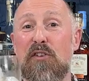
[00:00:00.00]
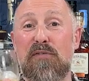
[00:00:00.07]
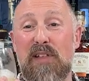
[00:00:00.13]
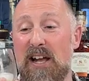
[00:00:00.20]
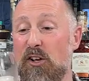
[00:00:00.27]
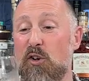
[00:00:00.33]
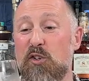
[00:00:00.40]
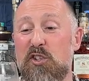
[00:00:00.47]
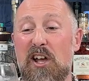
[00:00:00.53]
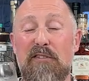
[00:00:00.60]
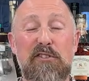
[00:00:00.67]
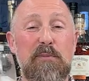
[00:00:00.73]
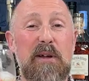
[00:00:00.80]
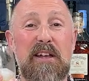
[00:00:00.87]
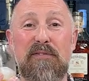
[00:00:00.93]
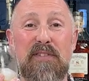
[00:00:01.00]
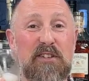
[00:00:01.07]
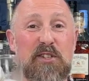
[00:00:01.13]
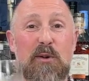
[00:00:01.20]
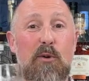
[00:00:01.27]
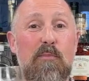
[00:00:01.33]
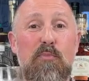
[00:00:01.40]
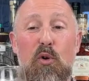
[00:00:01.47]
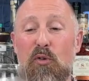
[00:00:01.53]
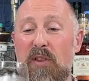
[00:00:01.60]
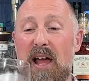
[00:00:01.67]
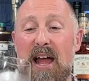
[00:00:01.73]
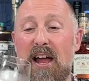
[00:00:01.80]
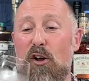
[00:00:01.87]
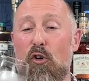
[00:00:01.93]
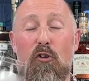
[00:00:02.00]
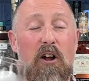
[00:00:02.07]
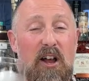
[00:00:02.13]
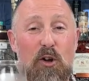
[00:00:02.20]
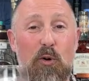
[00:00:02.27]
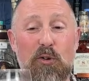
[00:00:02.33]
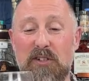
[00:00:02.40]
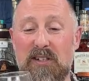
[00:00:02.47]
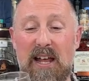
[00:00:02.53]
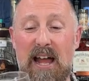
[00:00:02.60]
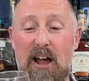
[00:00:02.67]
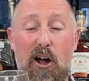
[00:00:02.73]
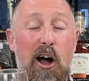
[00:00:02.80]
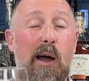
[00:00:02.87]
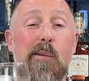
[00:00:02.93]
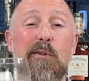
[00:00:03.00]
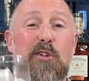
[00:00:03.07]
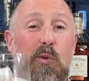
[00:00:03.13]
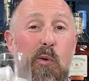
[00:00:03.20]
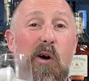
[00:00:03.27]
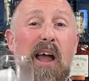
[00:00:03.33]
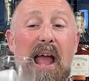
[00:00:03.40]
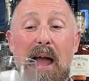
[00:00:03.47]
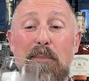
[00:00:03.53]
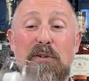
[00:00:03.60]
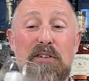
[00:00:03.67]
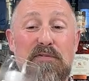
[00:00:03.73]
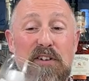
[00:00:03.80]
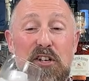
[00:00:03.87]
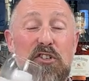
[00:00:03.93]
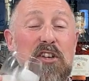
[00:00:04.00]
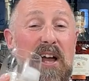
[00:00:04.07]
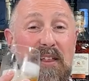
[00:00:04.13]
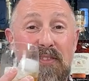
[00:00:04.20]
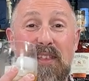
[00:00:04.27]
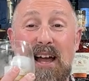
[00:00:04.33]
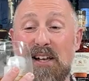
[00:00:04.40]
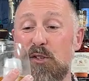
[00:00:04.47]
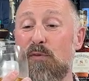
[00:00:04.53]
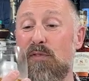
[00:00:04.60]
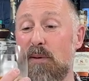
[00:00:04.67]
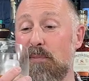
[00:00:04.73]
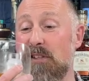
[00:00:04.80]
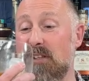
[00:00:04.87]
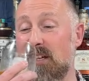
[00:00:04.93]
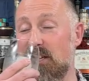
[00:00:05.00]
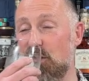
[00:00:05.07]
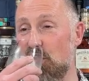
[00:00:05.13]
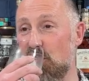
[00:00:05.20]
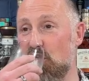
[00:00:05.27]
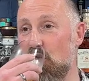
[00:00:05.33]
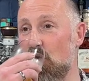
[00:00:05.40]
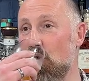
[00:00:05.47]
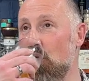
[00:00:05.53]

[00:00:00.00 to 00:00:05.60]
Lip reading: If that got served to me, if someone bought that or I ordered that, I would quite happily finish that. That's flipping delicious.